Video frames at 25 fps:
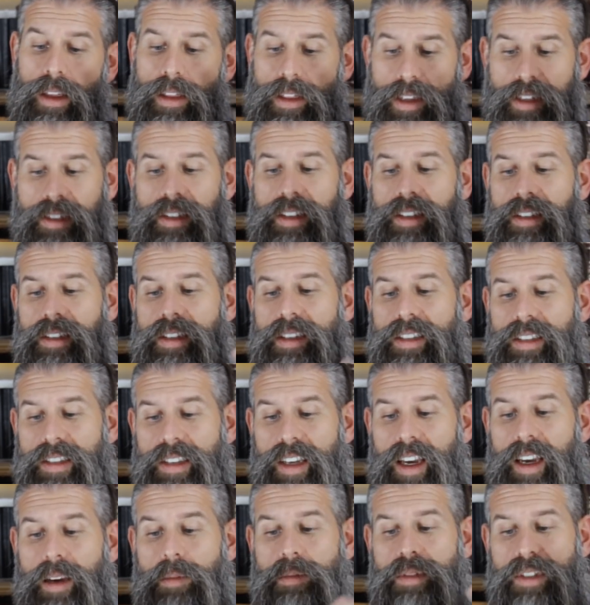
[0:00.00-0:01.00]
this is the
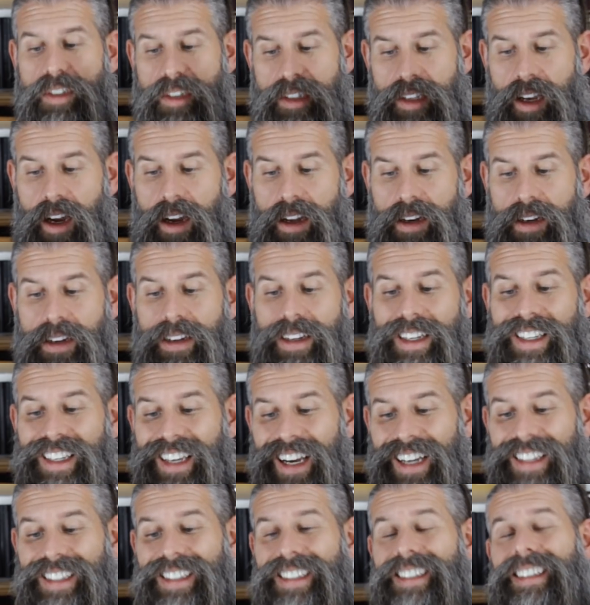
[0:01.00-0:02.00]
same sun,
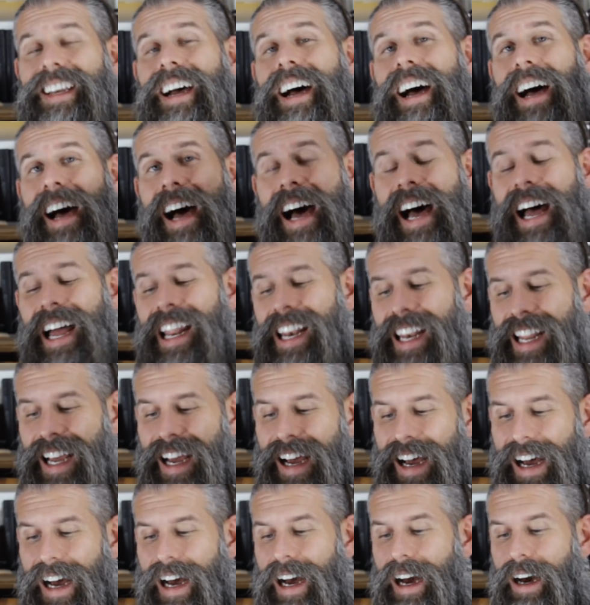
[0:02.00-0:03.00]
Yatsa al
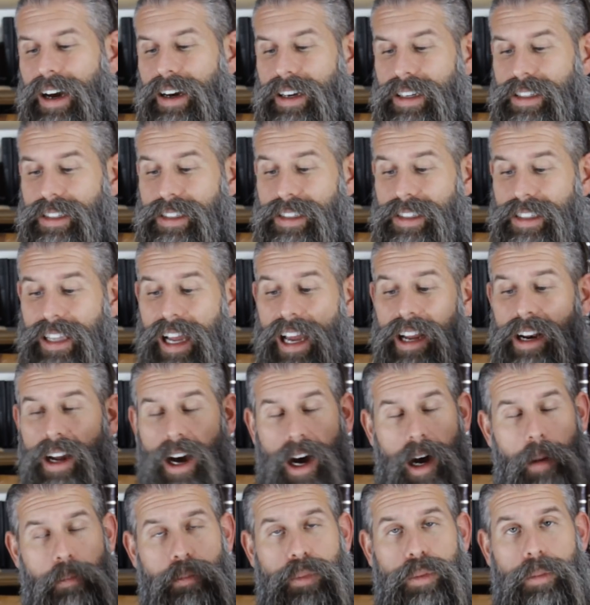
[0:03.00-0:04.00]
haaretz, not
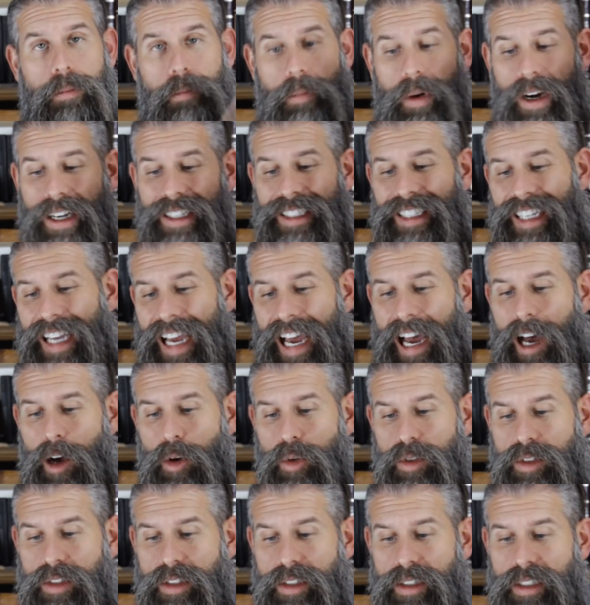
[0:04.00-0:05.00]
up, but
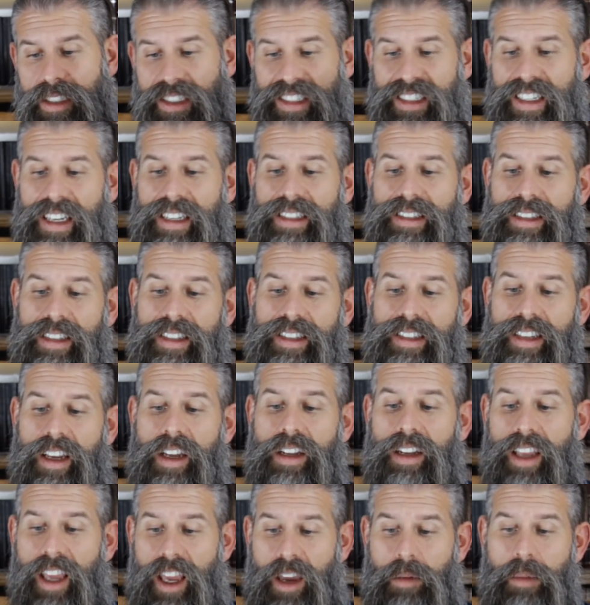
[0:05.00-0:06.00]
out. It says the
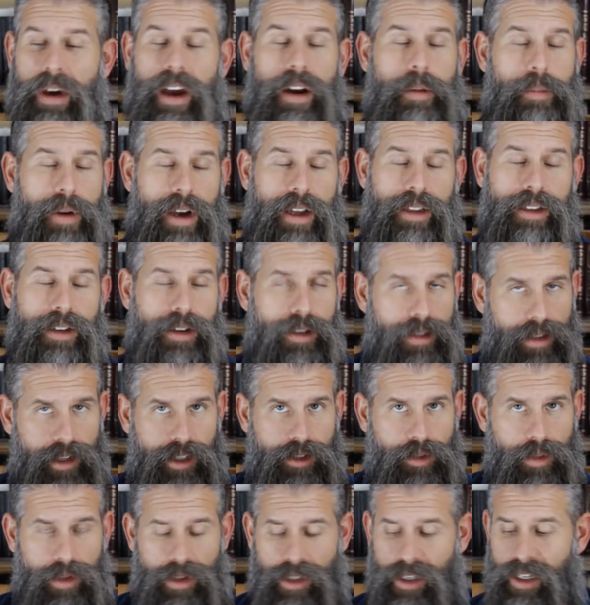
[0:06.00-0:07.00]
sun came out upon the earth.
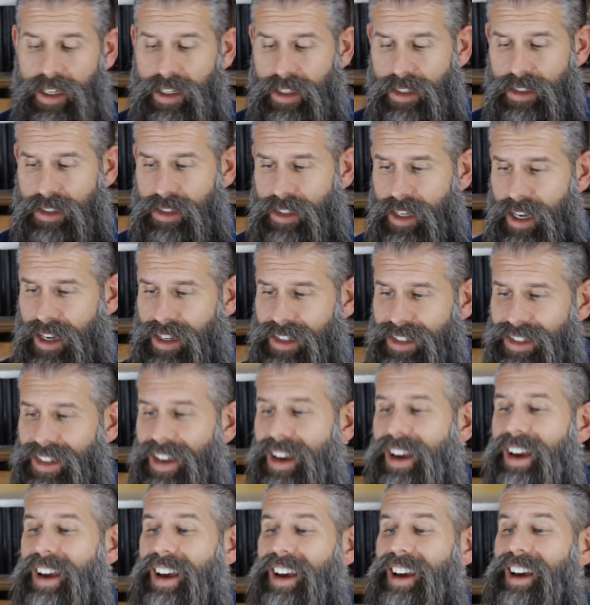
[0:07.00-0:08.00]
That's what the English says.
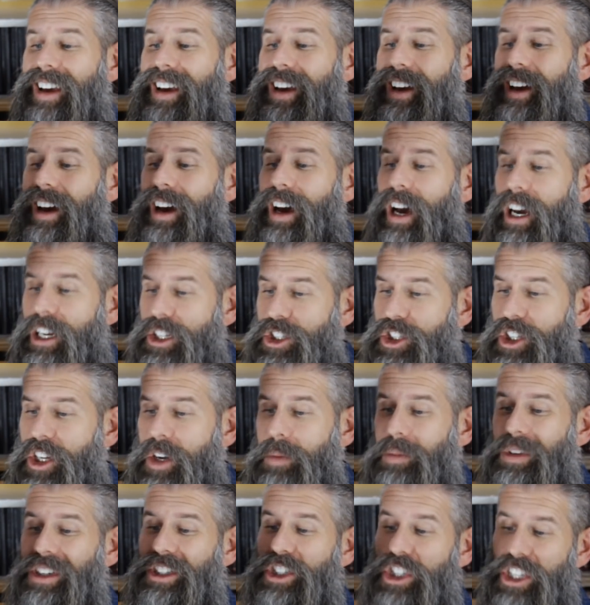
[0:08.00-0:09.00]

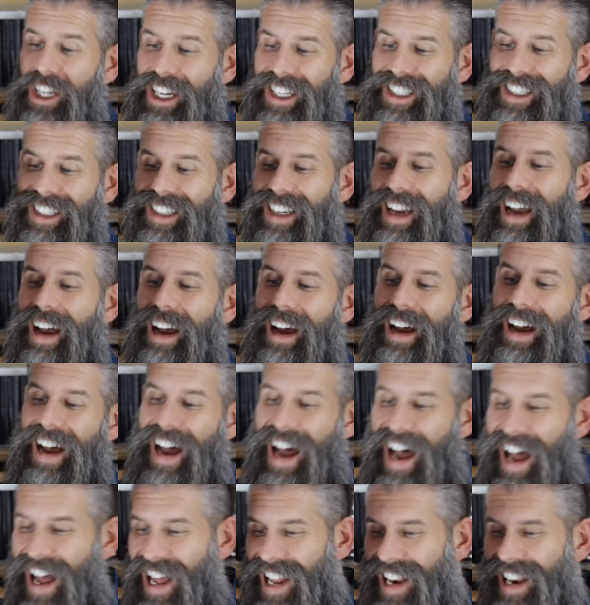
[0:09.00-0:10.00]
Hashemesh Yatsa
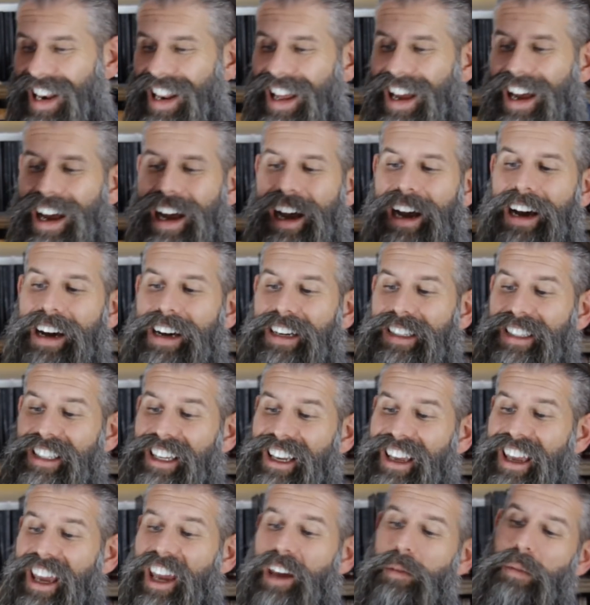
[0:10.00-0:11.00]
al haaretz.
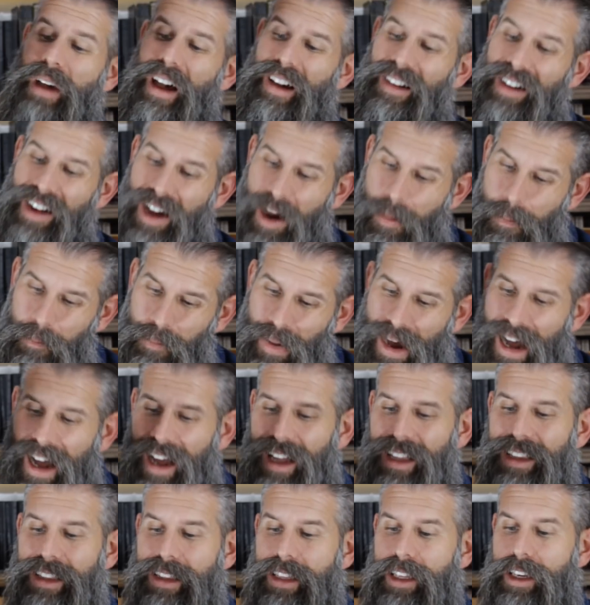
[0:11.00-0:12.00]
It came out
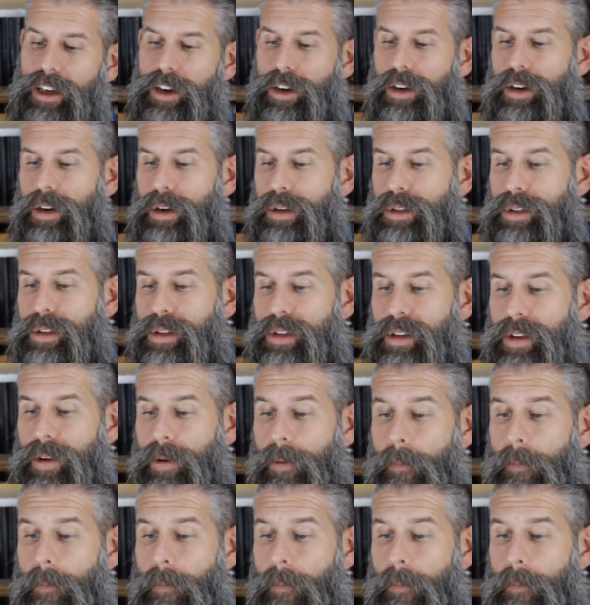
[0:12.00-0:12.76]
upon the earth.